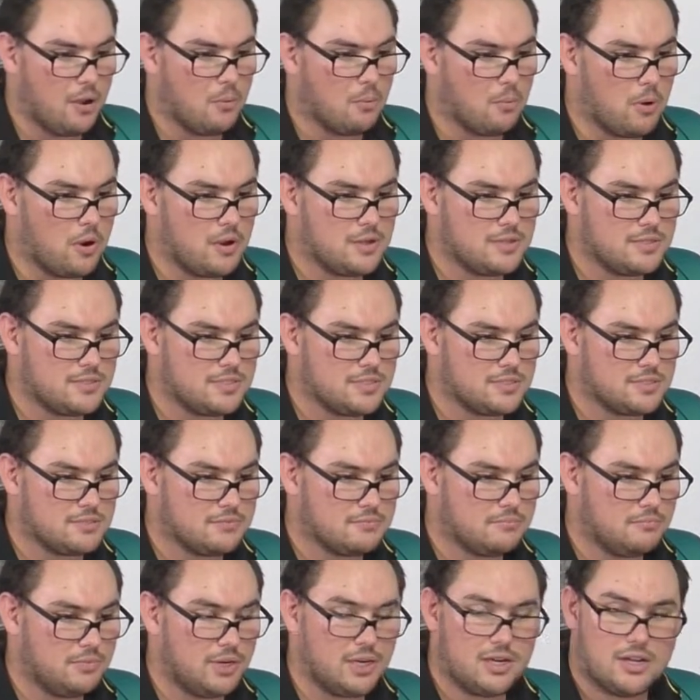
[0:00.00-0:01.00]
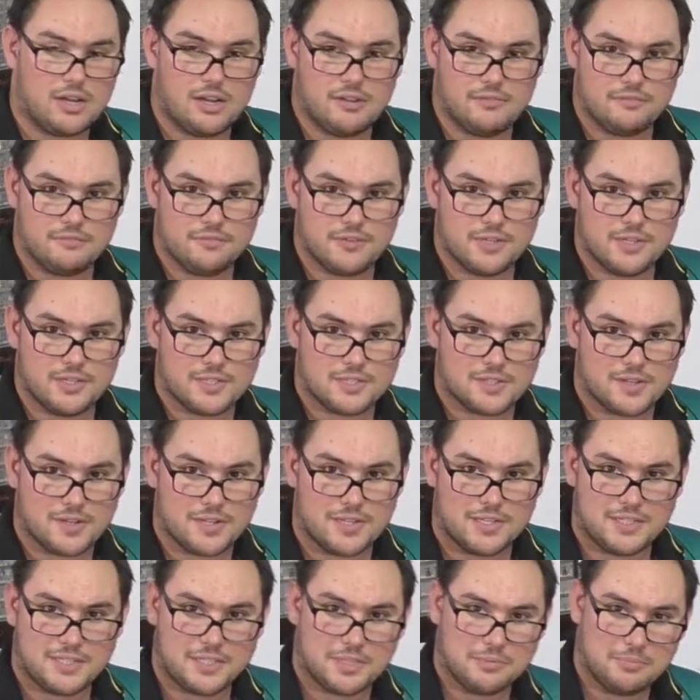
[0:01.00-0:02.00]
was when I first
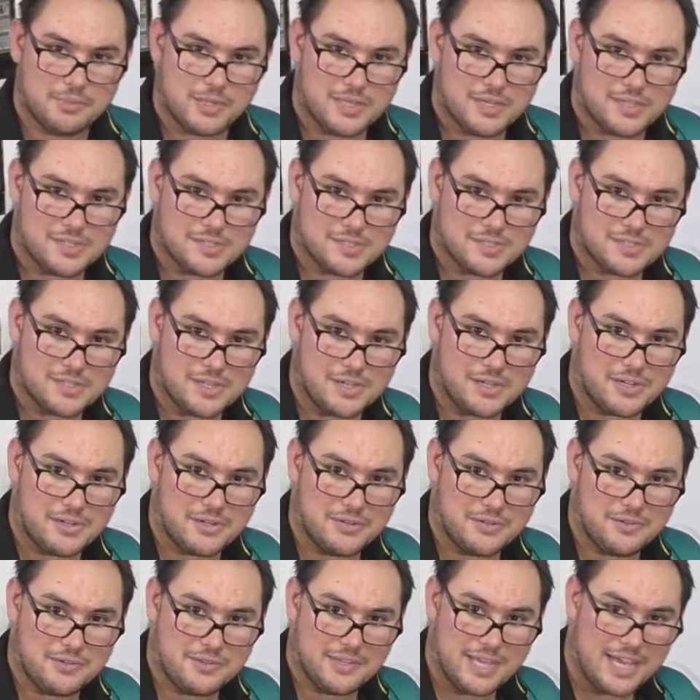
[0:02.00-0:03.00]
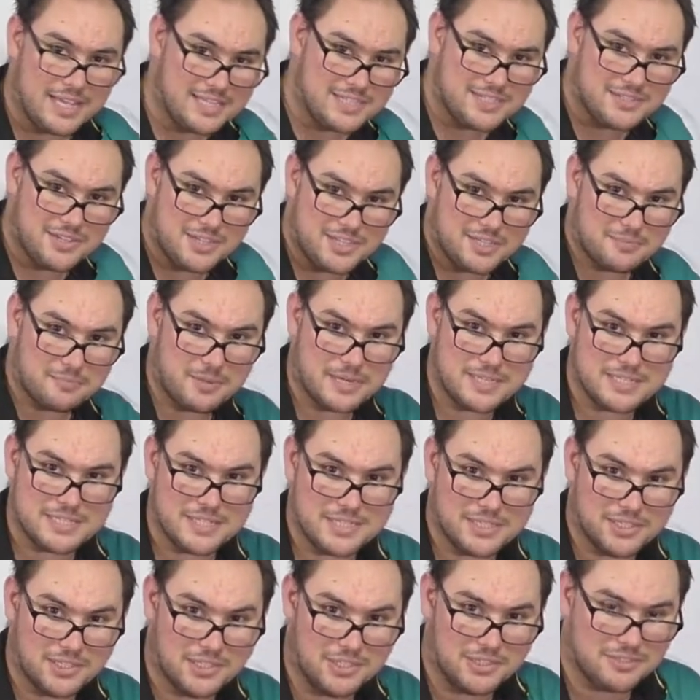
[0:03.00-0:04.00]
got into computers, so that's not
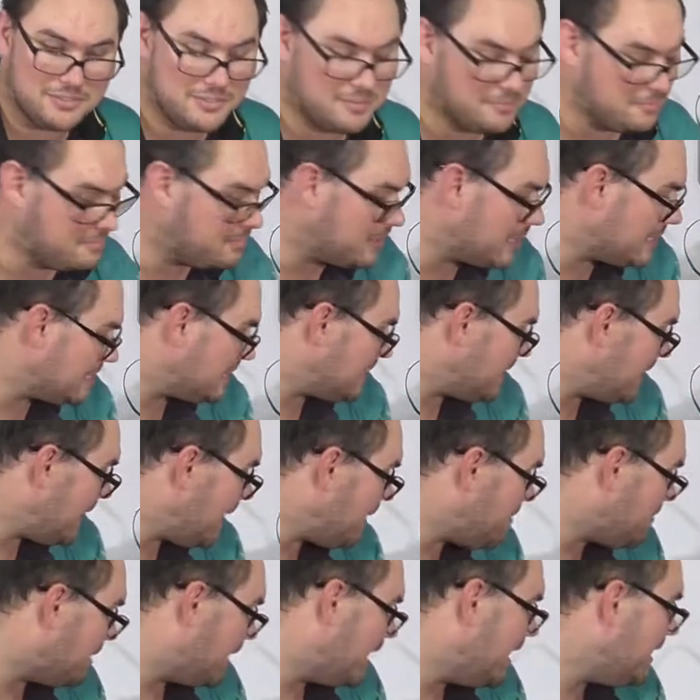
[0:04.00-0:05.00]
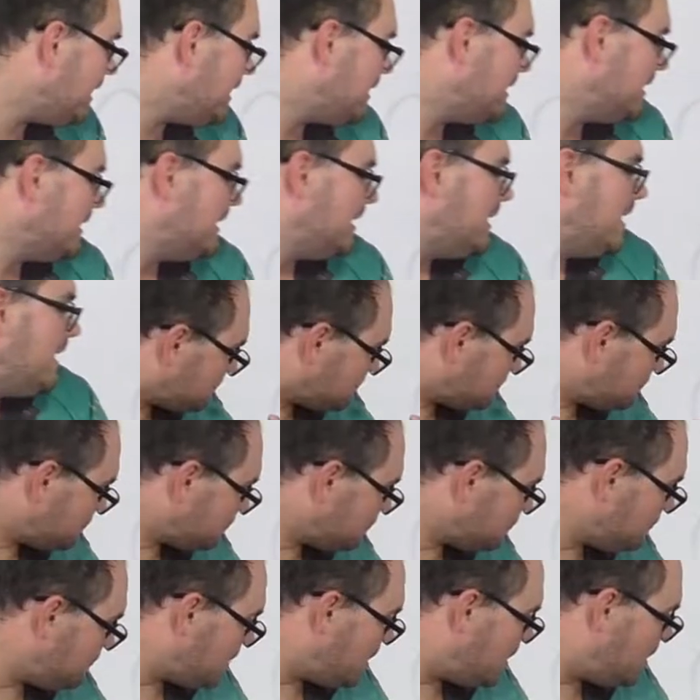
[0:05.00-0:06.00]
depressing at all. But anyway,
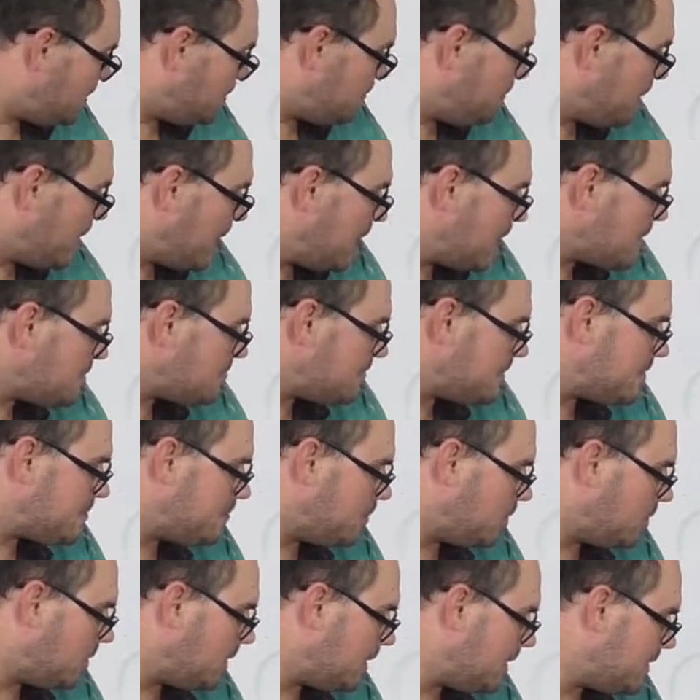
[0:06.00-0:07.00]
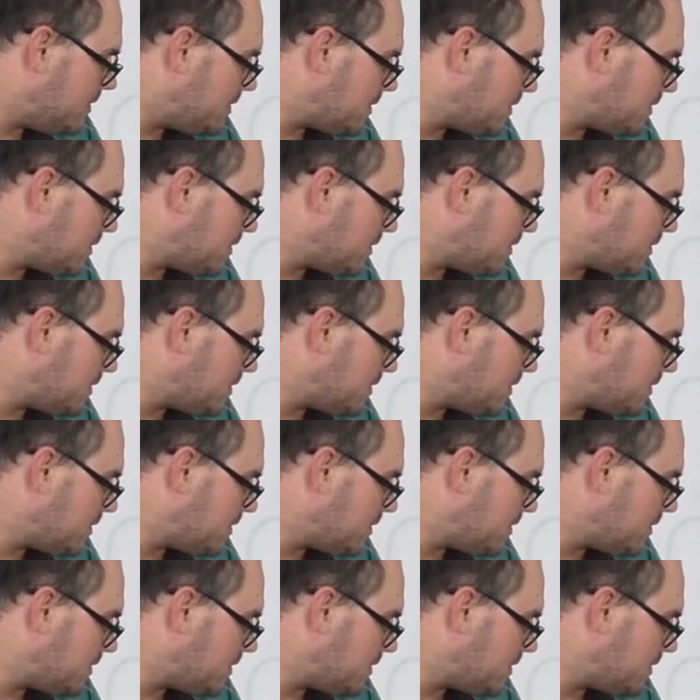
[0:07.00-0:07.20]
Parts were sporting,